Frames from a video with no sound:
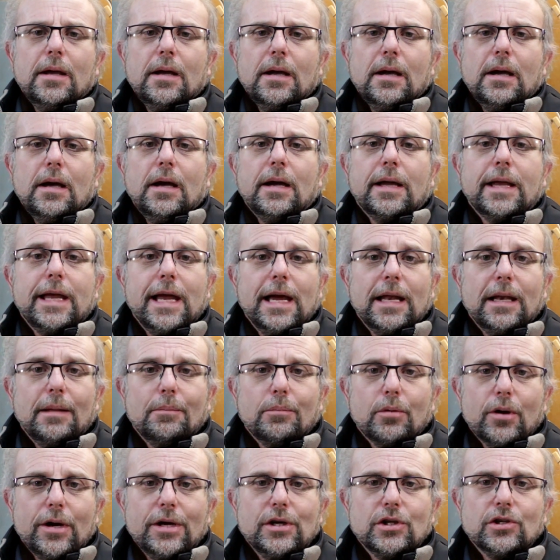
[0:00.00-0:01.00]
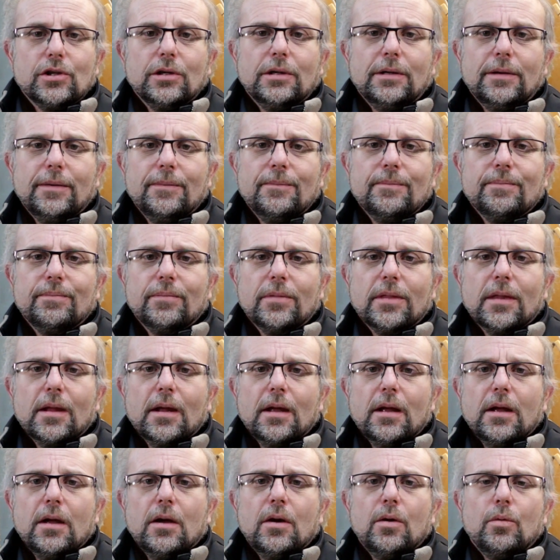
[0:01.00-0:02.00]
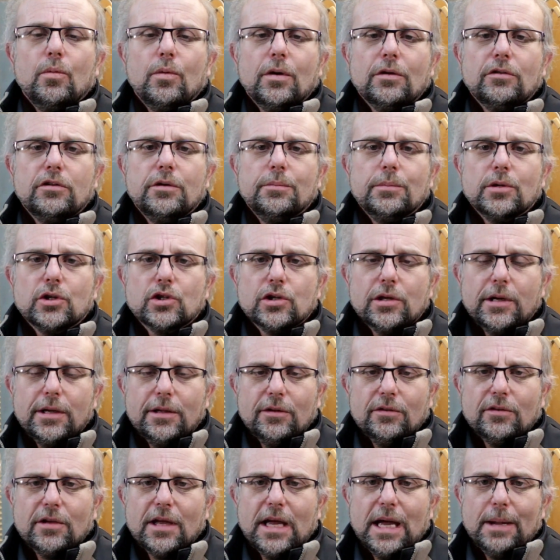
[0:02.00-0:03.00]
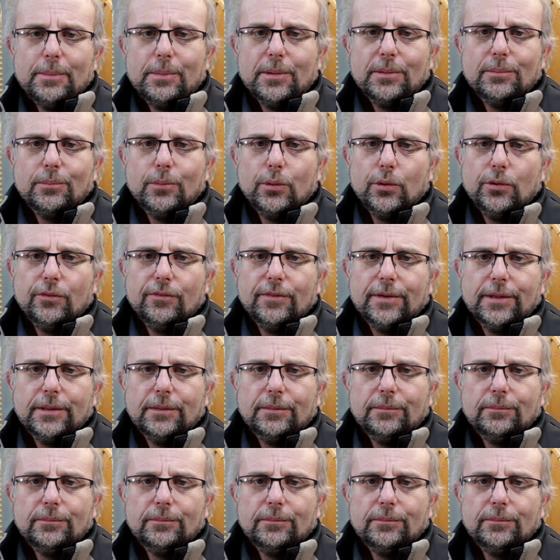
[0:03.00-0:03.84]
calibration once your machine's up and moving.